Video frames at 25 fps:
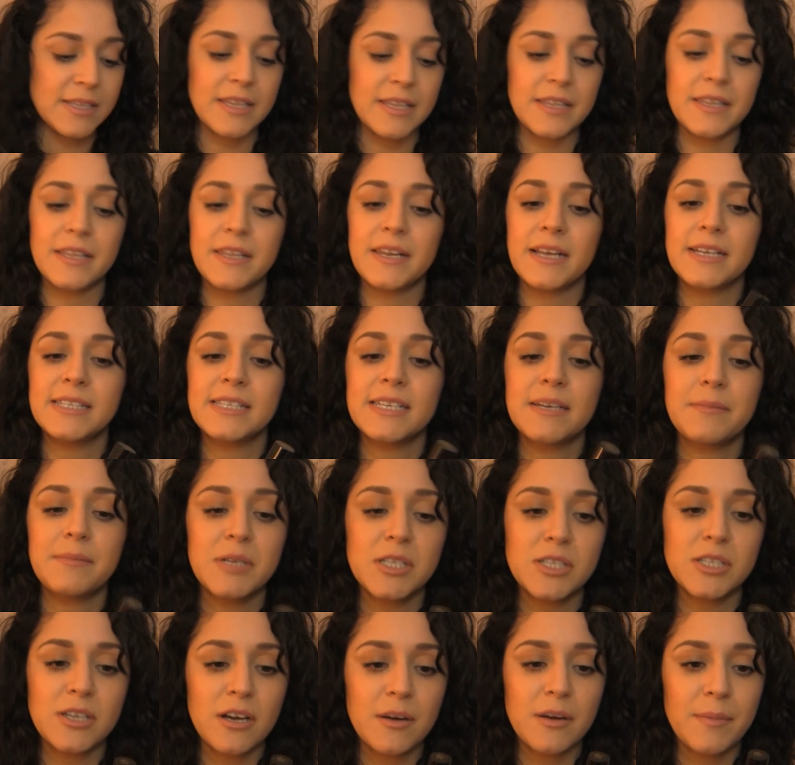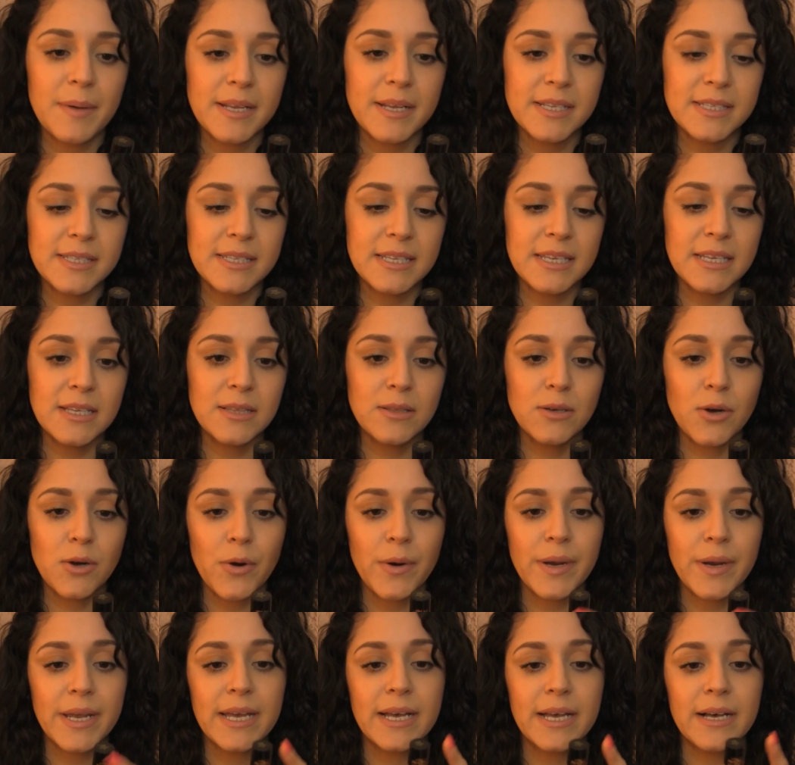Then the next thing I'm going to talk about is the
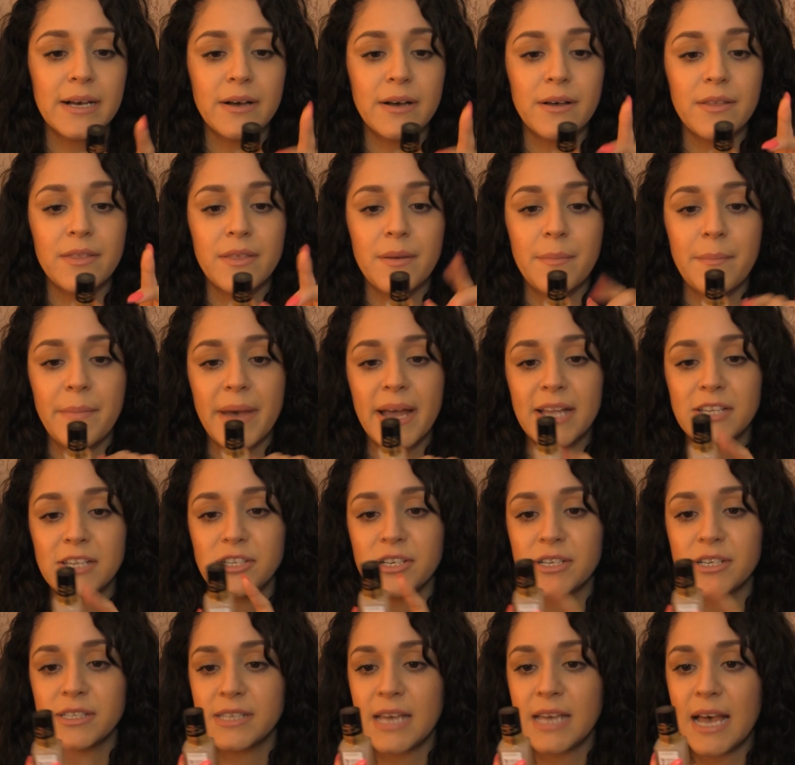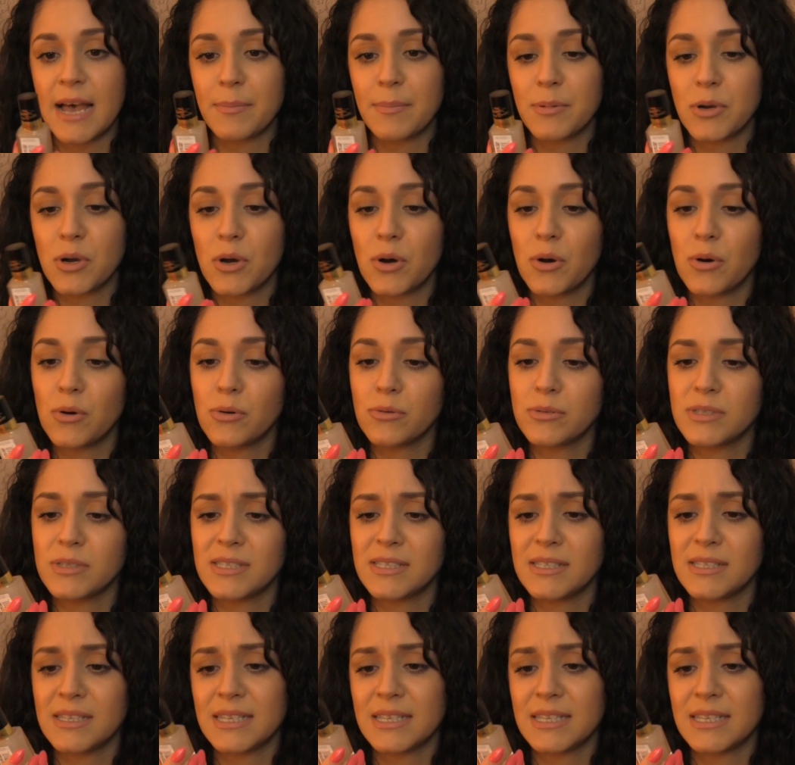Loreal The Magic Top Coats.